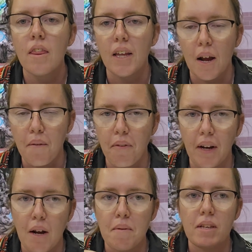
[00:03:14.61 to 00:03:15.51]
The aim of the
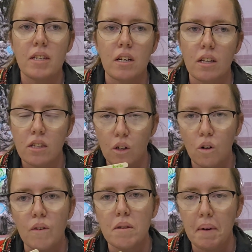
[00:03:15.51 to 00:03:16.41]
game is to
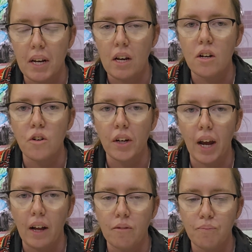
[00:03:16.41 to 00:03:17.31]
solve as many as you
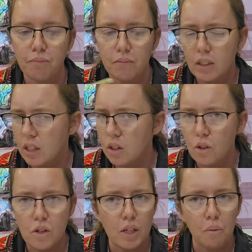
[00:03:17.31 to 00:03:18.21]
can
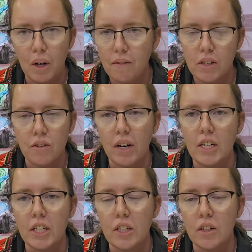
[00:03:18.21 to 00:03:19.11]
using whatever
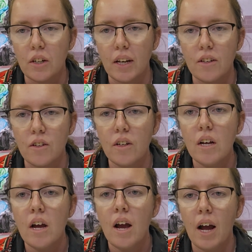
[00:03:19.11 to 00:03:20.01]
strategies you need to,
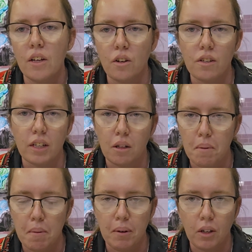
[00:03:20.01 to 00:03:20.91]
and using the
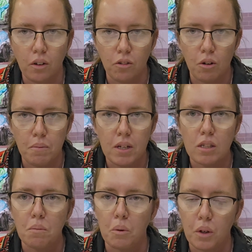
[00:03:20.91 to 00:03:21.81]
people in your group to
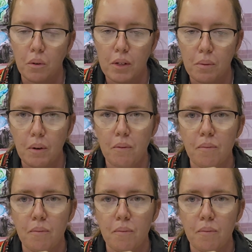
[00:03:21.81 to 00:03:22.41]
support you as well.